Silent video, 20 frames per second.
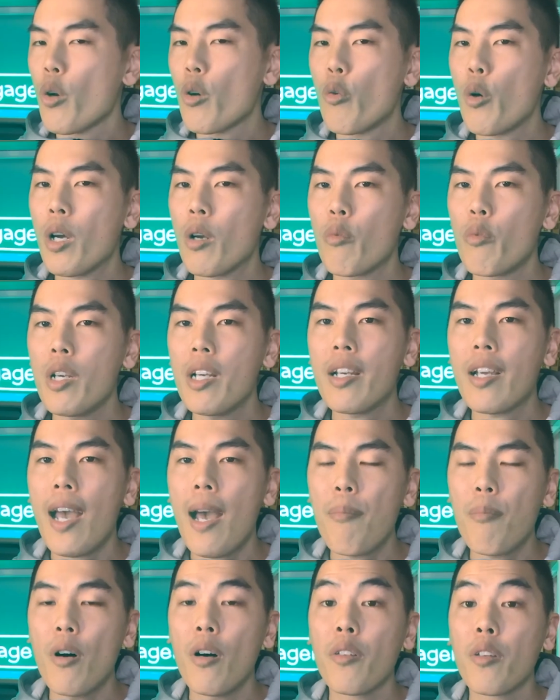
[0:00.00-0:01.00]
a quick
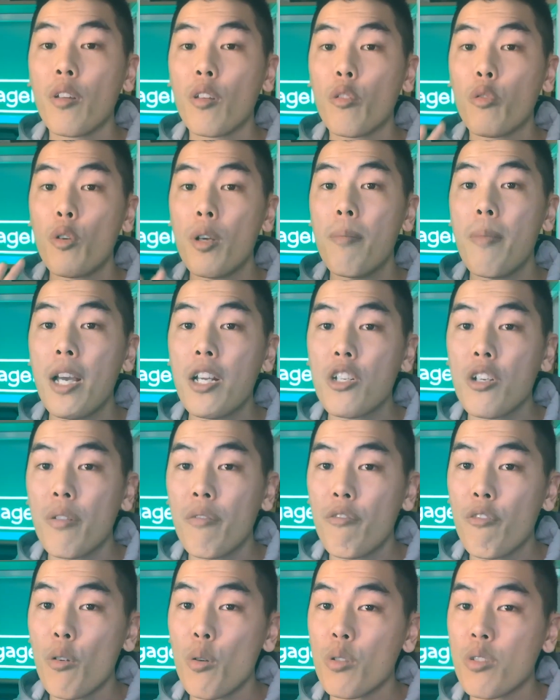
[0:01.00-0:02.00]
recap on the three major
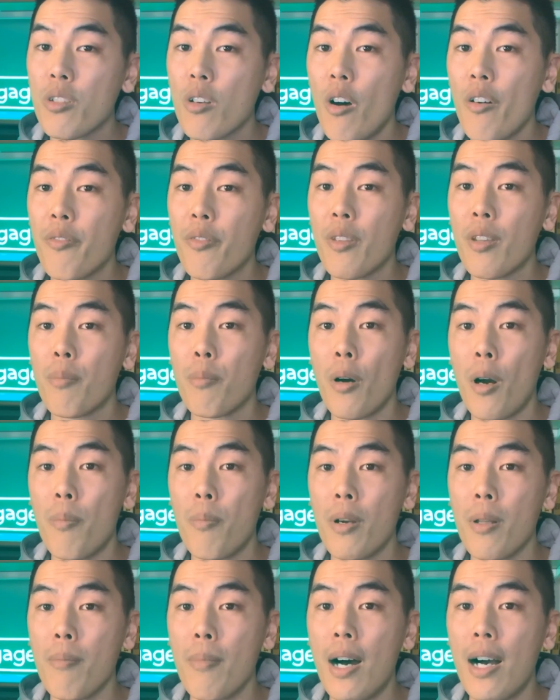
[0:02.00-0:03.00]
influences of the
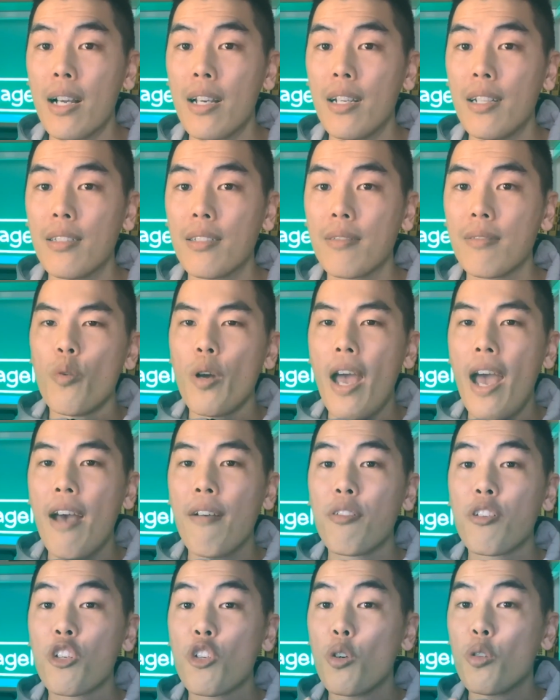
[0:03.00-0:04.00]
property market. We
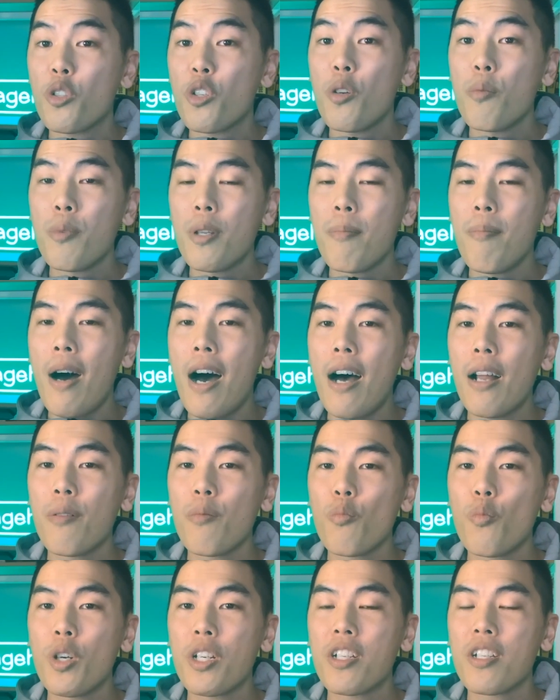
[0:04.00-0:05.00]
have short-term
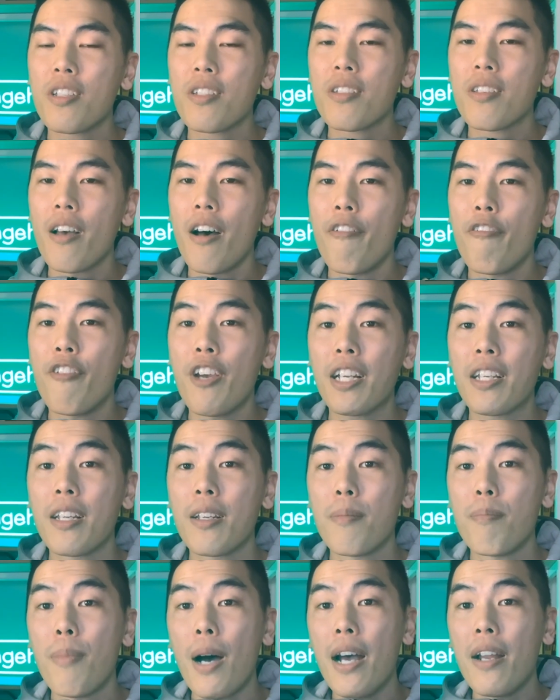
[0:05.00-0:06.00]
demand, which is
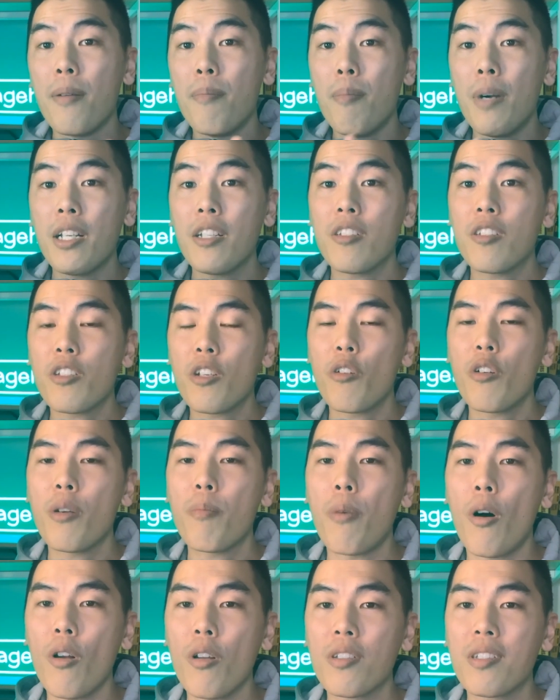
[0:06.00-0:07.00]
affected by the monetary
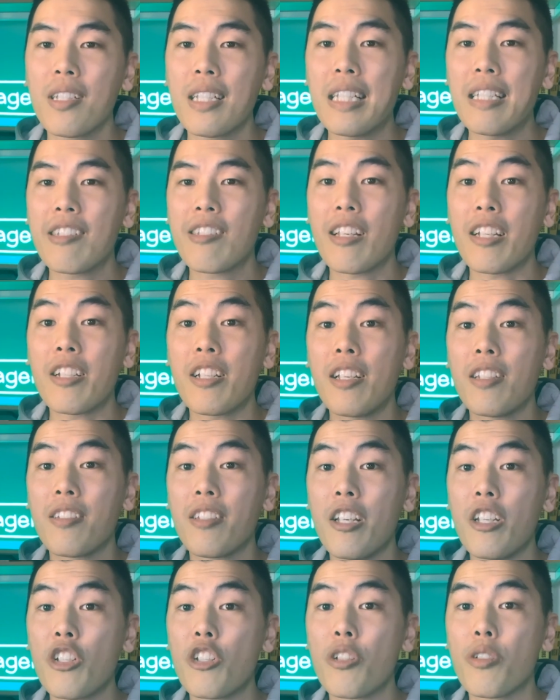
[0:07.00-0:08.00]
policies such as
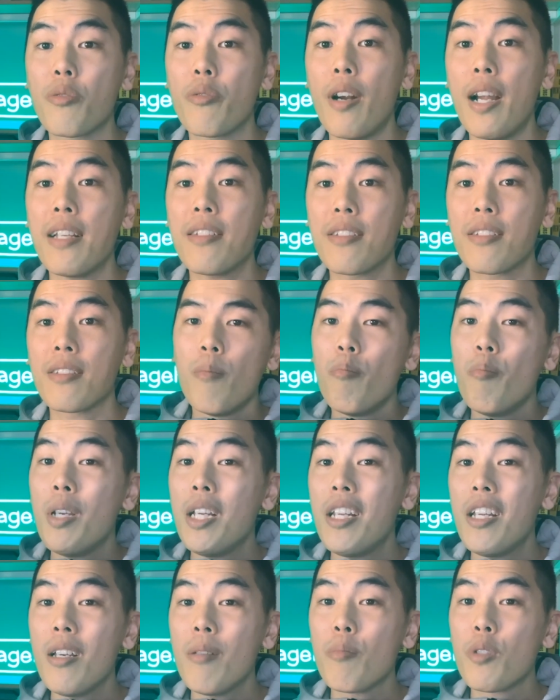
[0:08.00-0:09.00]
interest rates.
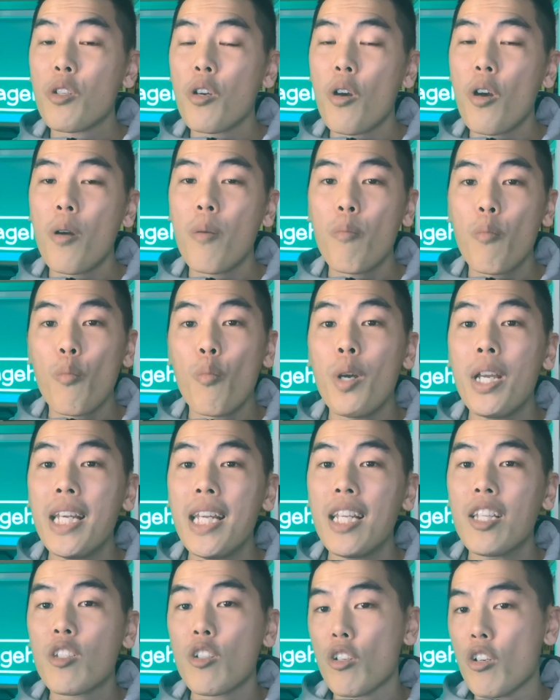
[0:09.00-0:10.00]
Medium-term, we
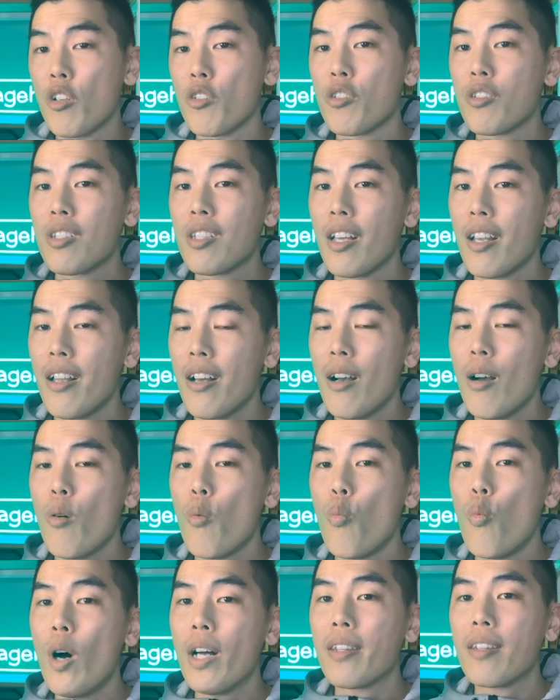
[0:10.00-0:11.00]
need to consider
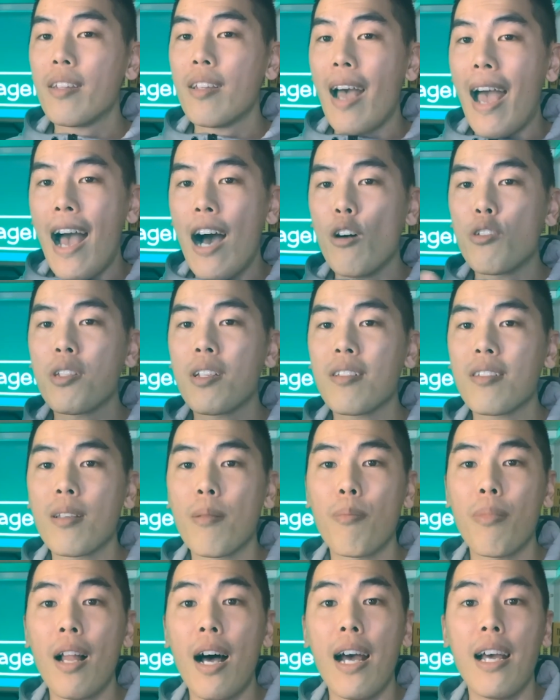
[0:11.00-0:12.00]
what the housing
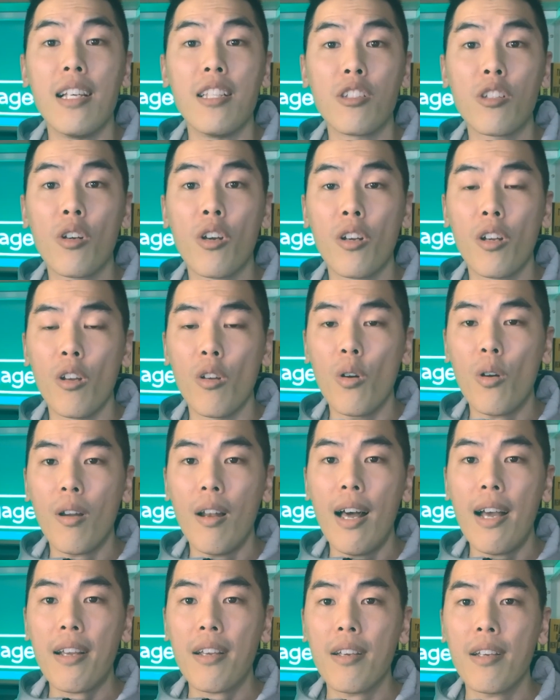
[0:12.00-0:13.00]
supply is going to look
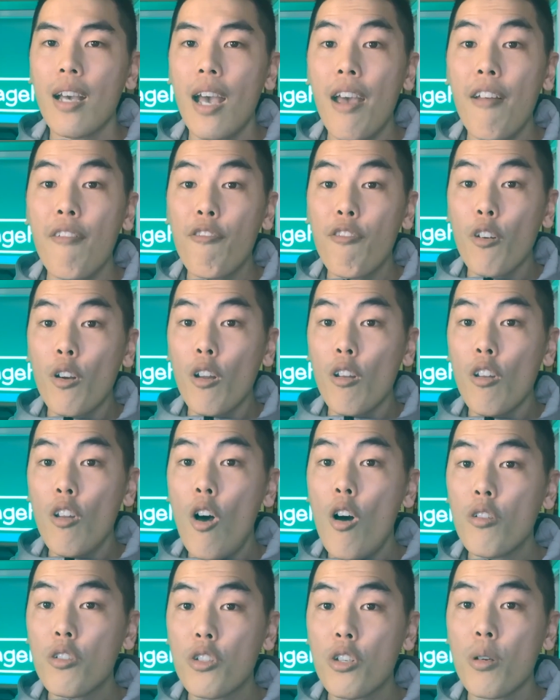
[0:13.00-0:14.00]
like. And for the
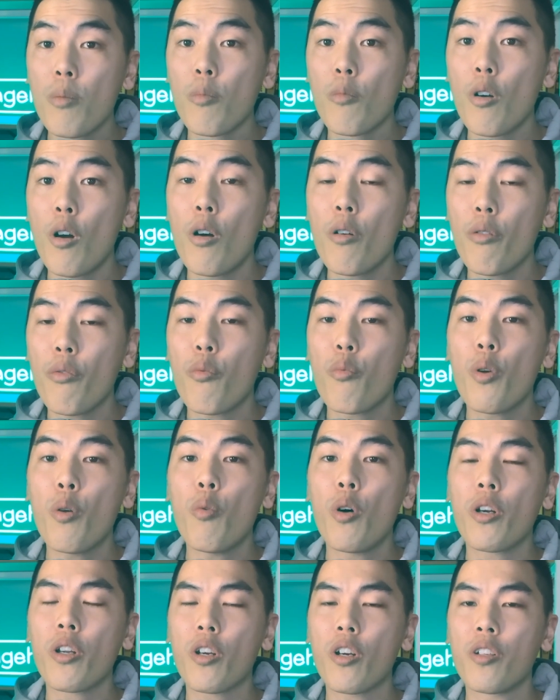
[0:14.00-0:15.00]
long-term growth, we
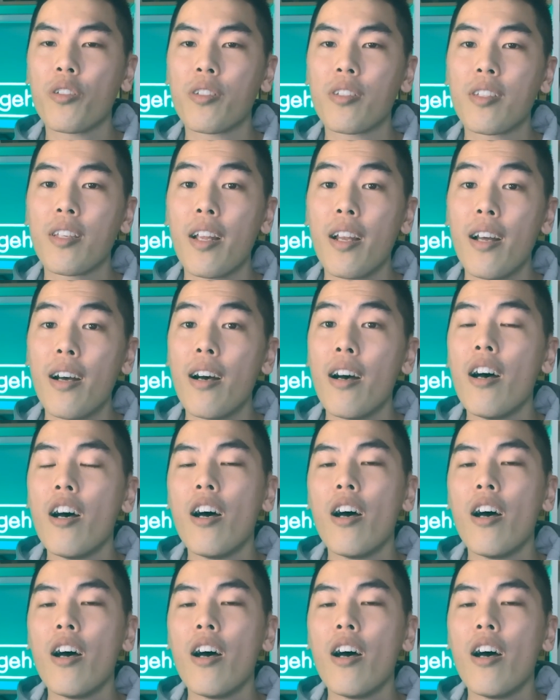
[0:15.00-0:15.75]
want to consider